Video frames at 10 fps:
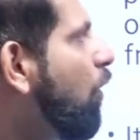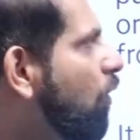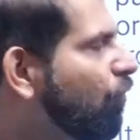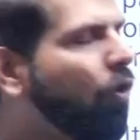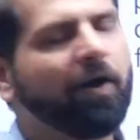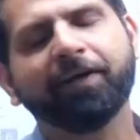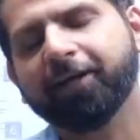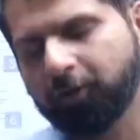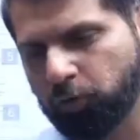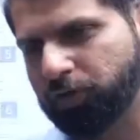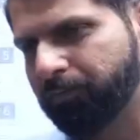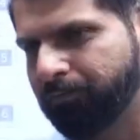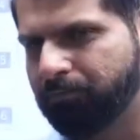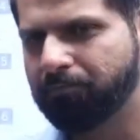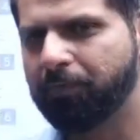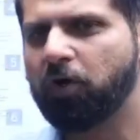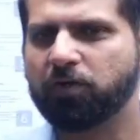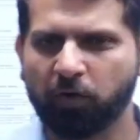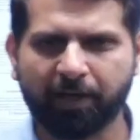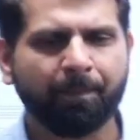warrant inclusion. Because
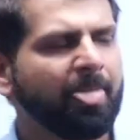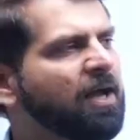okay,